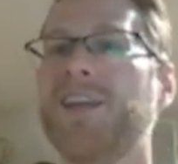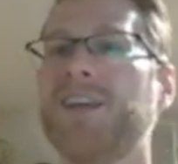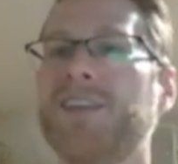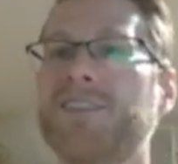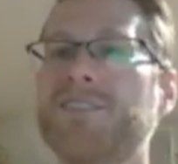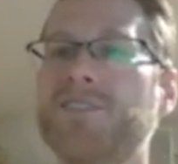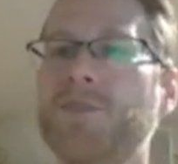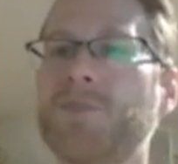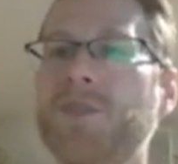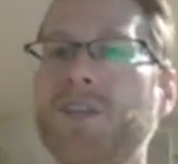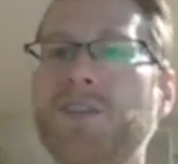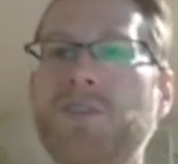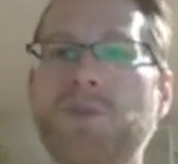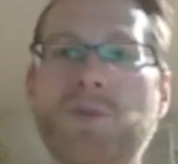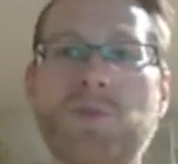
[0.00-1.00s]

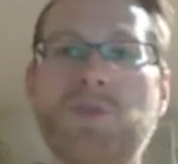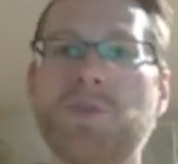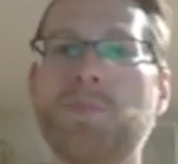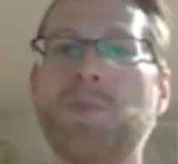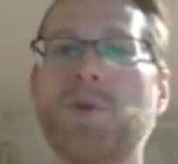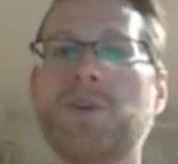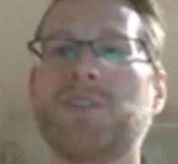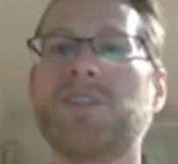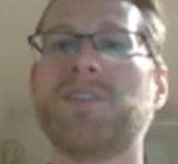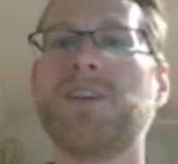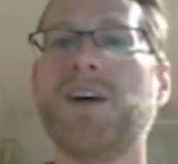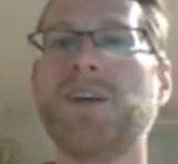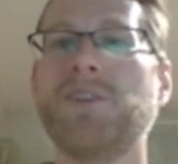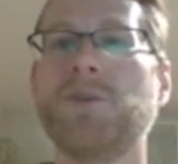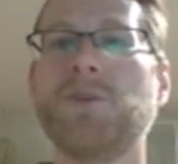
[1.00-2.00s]
something to support the
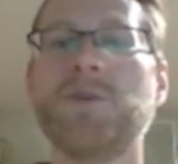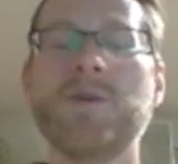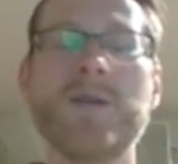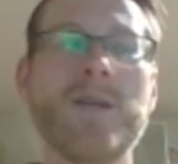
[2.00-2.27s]
title.